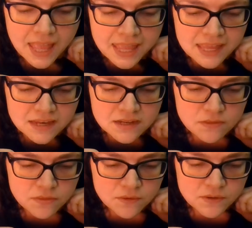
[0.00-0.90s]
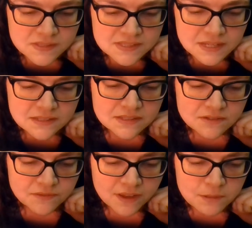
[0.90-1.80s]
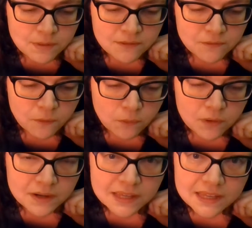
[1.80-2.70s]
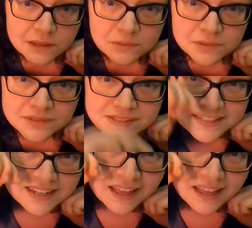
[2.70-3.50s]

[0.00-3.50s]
And 36 divided by 4 equals